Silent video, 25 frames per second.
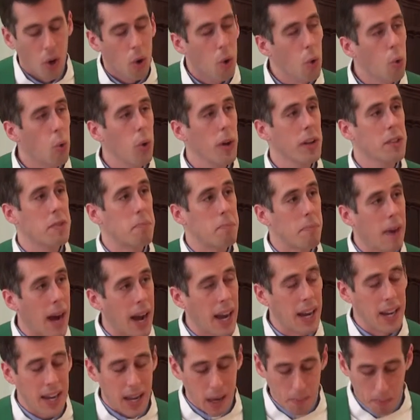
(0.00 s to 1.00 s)
Who is
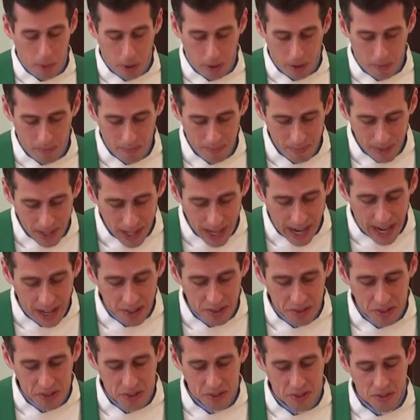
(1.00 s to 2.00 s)
my neighbor, he
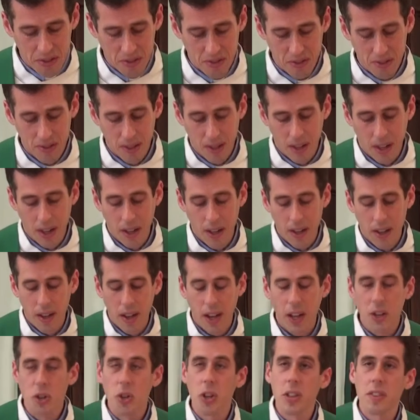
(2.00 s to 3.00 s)
asks.
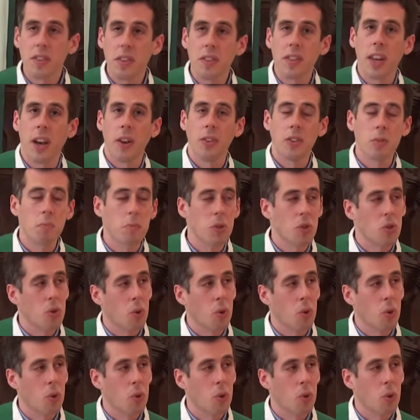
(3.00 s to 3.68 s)
And Jesus tells him a